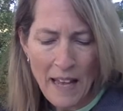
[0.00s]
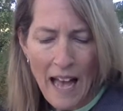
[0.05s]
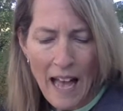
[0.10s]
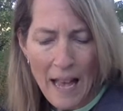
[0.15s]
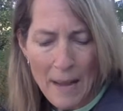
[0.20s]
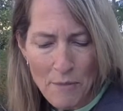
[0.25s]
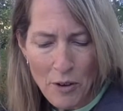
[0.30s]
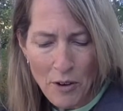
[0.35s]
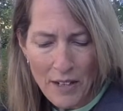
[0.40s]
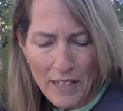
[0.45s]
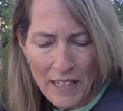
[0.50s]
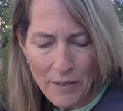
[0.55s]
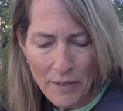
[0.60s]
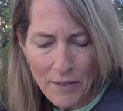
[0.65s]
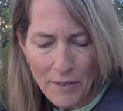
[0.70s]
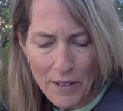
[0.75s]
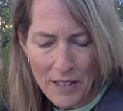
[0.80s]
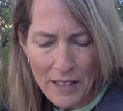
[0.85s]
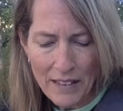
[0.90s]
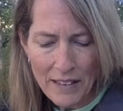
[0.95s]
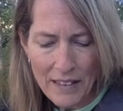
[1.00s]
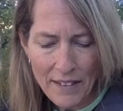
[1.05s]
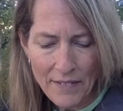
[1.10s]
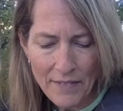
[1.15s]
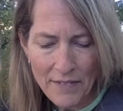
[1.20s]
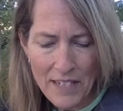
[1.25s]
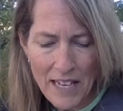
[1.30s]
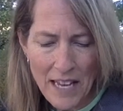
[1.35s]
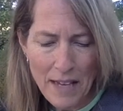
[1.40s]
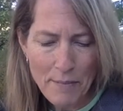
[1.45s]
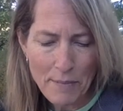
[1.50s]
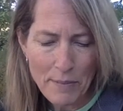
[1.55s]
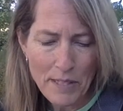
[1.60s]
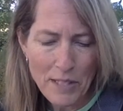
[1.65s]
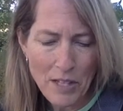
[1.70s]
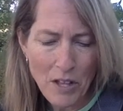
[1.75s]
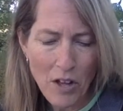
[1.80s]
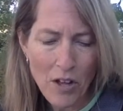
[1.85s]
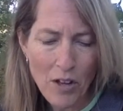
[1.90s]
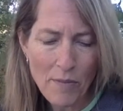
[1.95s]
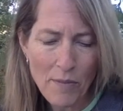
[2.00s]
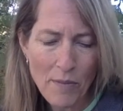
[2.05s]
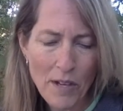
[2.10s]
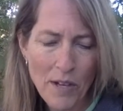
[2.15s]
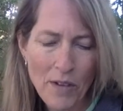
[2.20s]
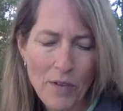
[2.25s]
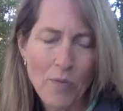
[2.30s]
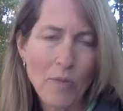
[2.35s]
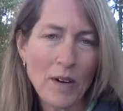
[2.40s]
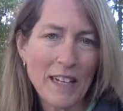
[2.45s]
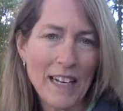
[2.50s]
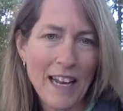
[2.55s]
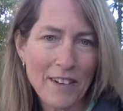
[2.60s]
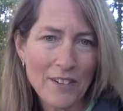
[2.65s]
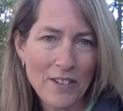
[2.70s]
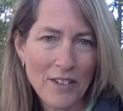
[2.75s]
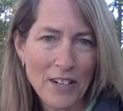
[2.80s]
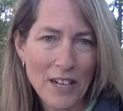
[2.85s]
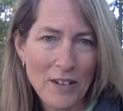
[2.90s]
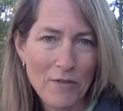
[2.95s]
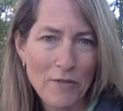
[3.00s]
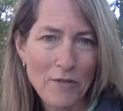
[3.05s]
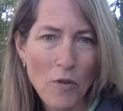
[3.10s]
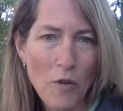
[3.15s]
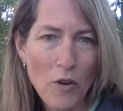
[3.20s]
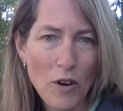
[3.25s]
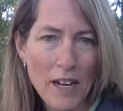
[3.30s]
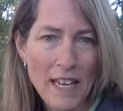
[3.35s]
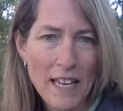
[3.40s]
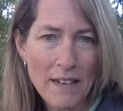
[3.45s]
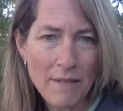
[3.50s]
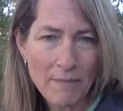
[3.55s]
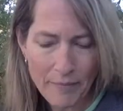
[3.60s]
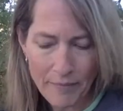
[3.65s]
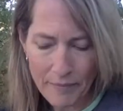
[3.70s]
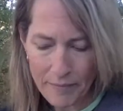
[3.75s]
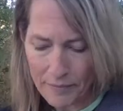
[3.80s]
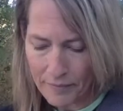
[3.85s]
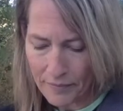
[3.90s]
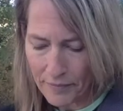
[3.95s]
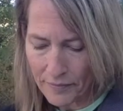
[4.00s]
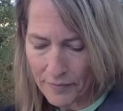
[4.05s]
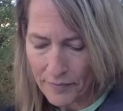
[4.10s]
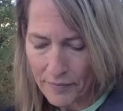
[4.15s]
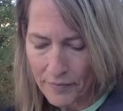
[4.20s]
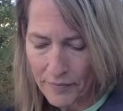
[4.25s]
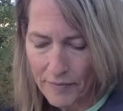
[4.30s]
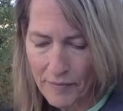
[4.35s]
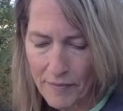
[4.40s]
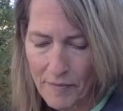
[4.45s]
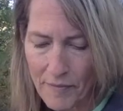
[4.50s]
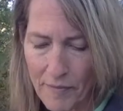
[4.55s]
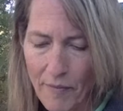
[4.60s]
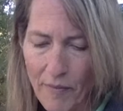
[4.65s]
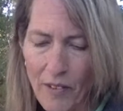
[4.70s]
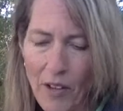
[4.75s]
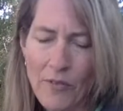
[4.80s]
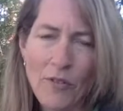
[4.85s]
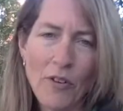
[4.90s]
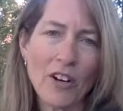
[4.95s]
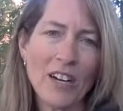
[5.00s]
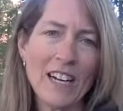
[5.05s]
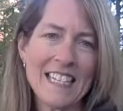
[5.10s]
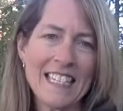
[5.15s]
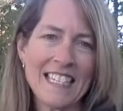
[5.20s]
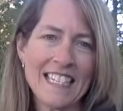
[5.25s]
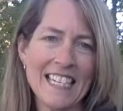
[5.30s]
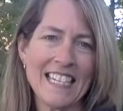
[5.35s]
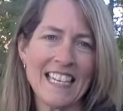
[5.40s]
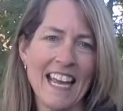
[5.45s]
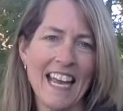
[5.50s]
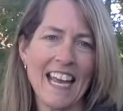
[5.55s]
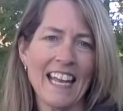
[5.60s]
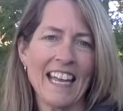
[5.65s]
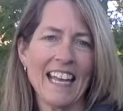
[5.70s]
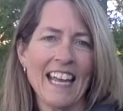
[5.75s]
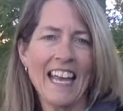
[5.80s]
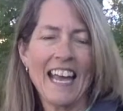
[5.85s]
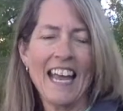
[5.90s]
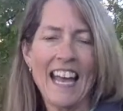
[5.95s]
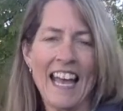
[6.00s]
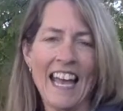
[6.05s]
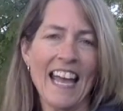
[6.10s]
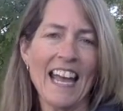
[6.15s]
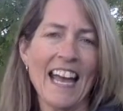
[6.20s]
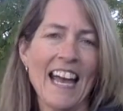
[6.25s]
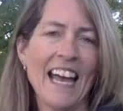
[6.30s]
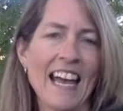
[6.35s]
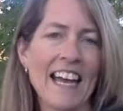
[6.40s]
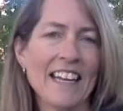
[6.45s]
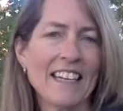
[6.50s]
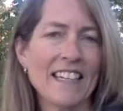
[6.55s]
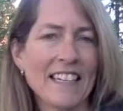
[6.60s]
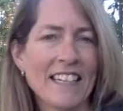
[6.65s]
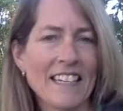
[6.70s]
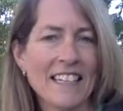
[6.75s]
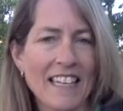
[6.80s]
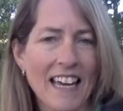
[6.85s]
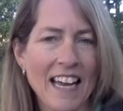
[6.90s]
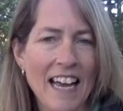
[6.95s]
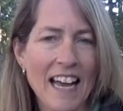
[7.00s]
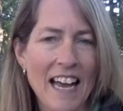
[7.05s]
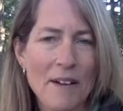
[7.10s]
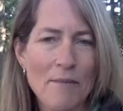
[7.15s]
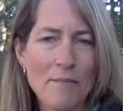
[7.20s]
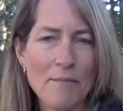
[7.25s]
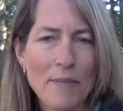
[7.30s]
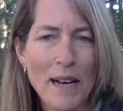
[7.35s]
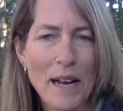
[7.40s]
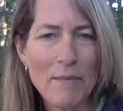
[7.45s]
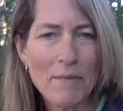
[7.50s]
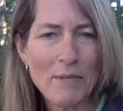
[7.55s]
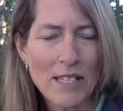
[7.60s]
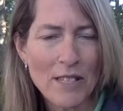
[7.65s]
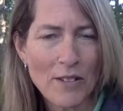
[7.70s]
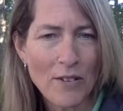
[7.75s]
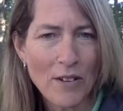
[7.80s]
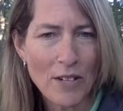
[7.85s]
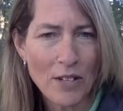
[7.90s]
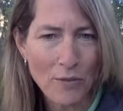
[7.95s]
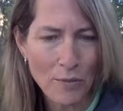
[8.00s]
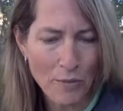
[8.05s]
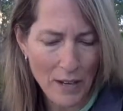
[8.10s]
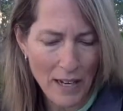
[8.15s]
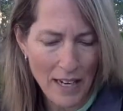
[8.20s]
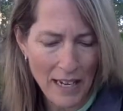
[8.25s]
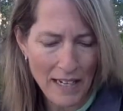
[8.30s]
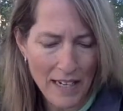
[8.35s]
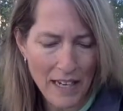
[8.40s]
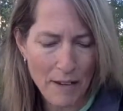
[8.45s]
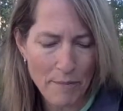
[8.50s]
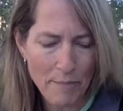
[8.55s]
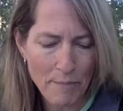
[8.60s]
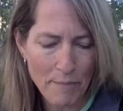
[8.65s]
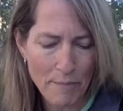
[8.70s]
I'm going to lift up Psalm 140 for us today, but I'm just going to read a